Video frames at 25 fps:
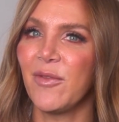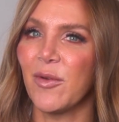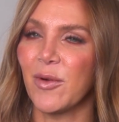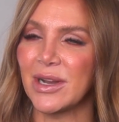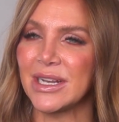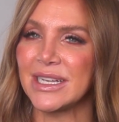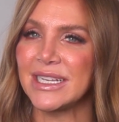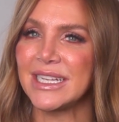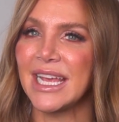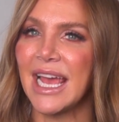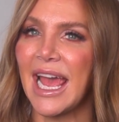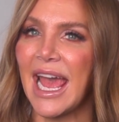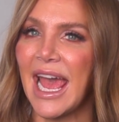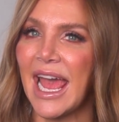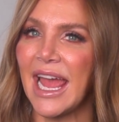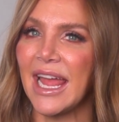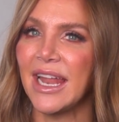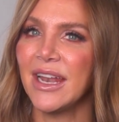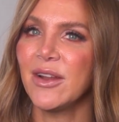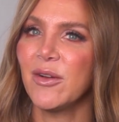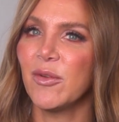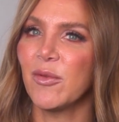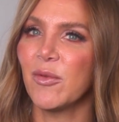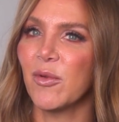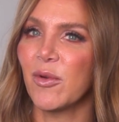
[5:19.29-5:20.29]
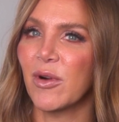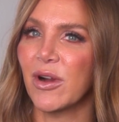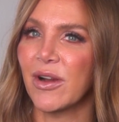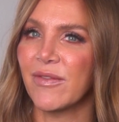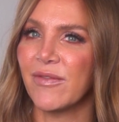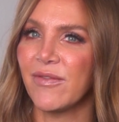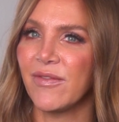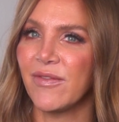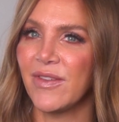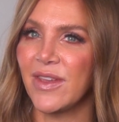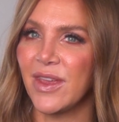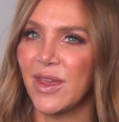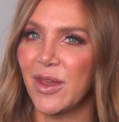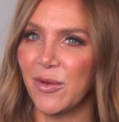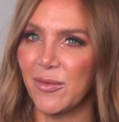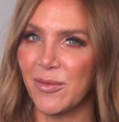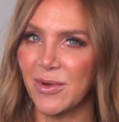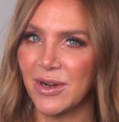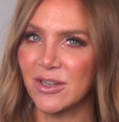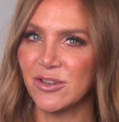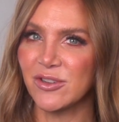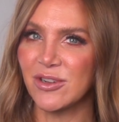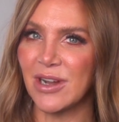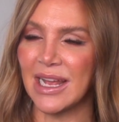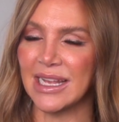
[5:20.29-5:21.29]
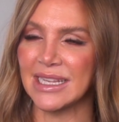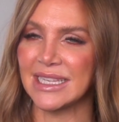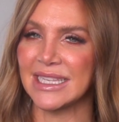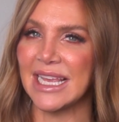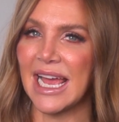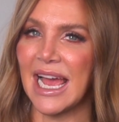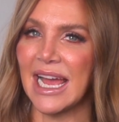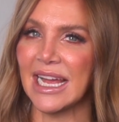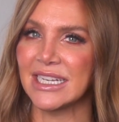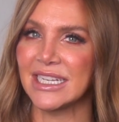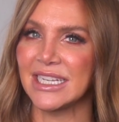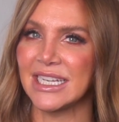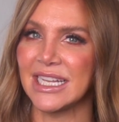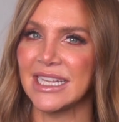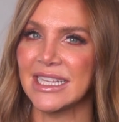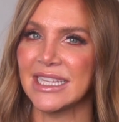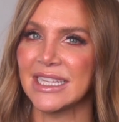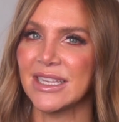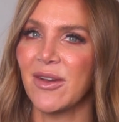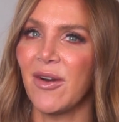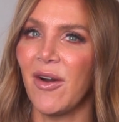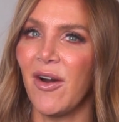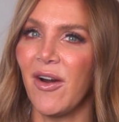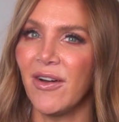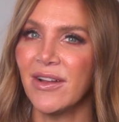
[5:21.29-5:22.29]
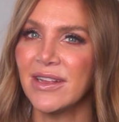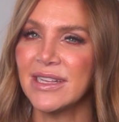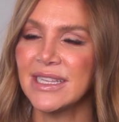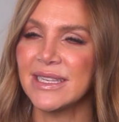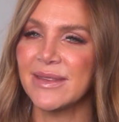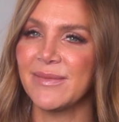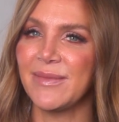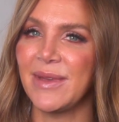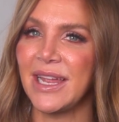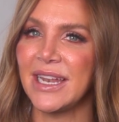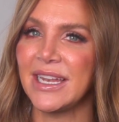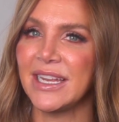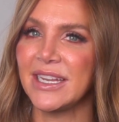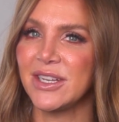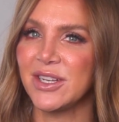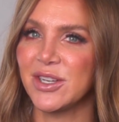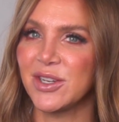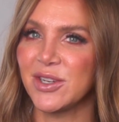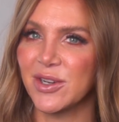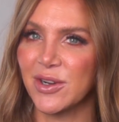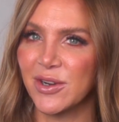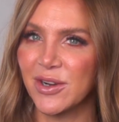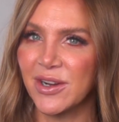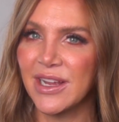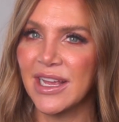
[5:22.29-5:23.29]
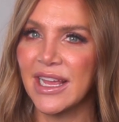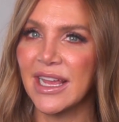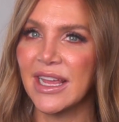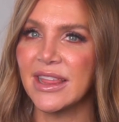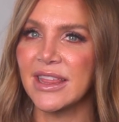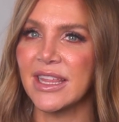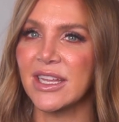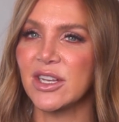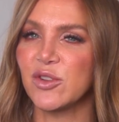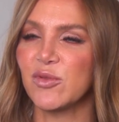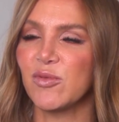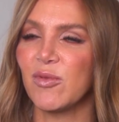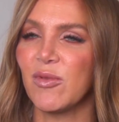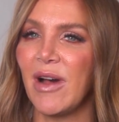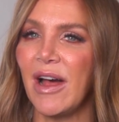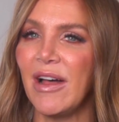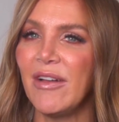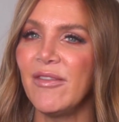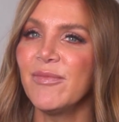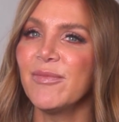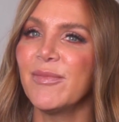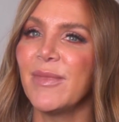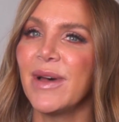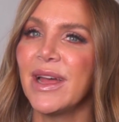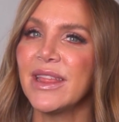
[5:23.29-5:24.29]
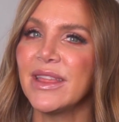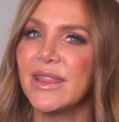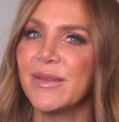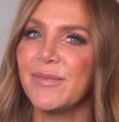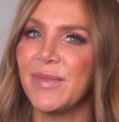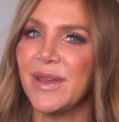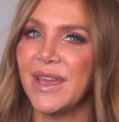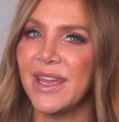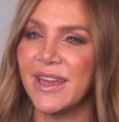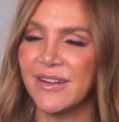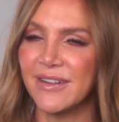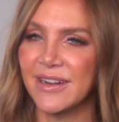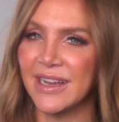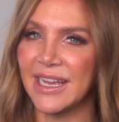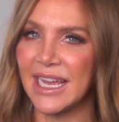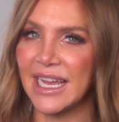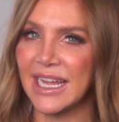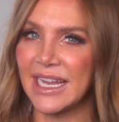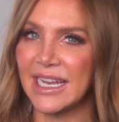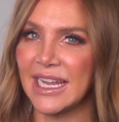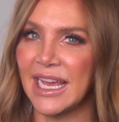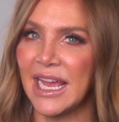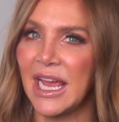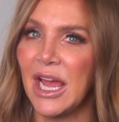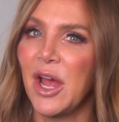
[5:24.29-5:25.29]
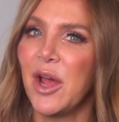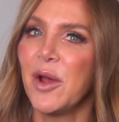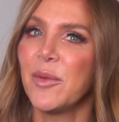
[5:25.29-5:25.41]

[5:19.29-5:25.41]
for 10 or fewer transactions consummated during the 12-month period